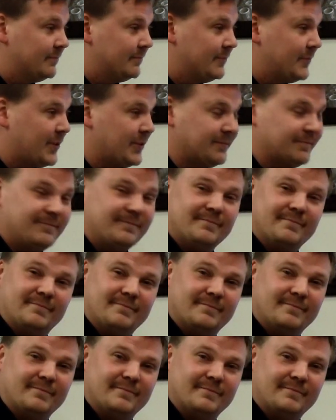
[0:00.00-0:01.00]

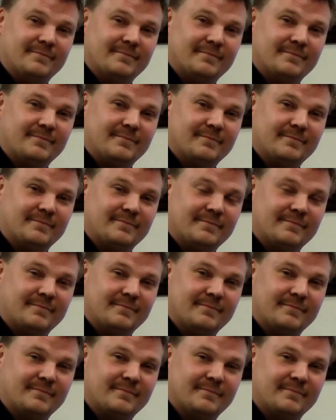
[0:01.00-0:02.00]

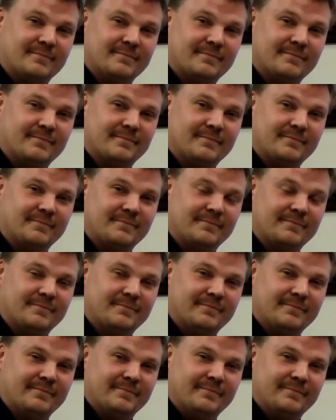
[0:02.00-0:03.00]

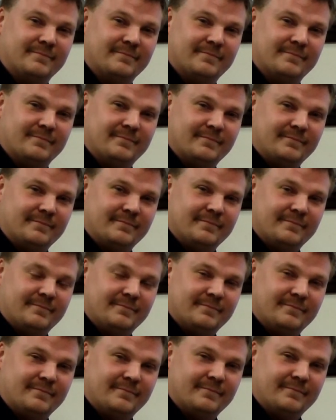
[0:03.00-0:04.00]

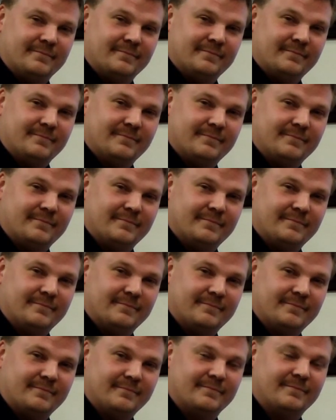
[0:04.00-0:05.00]

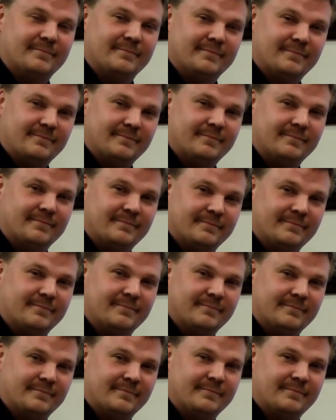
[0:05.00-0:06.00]

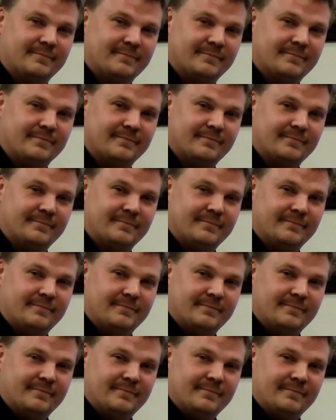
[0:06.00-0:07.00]

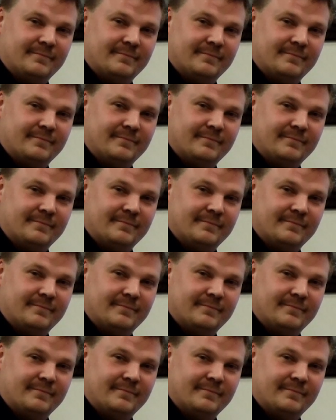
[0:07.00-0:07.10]
The person shown says nothing.